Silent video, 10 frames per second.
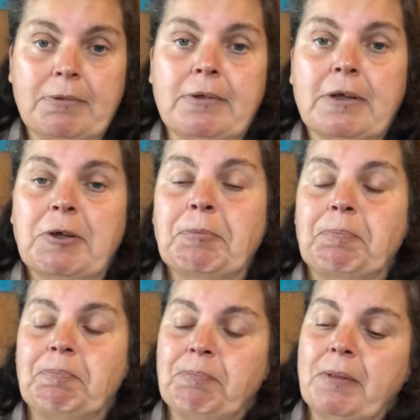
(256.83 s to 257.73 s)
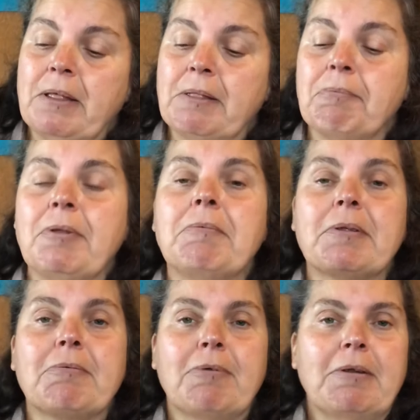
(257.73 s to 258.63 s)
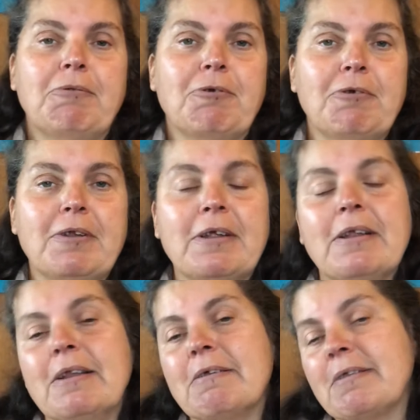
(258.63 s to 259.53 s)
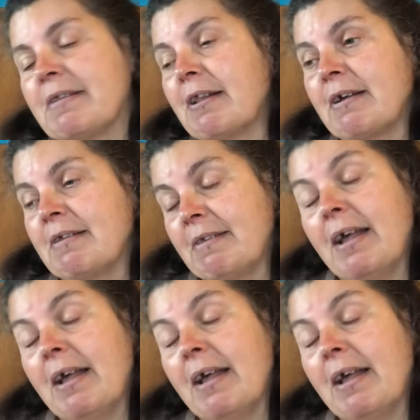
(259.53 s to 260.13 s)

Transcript: So that's pretty much why I'm doing it. And I just like it.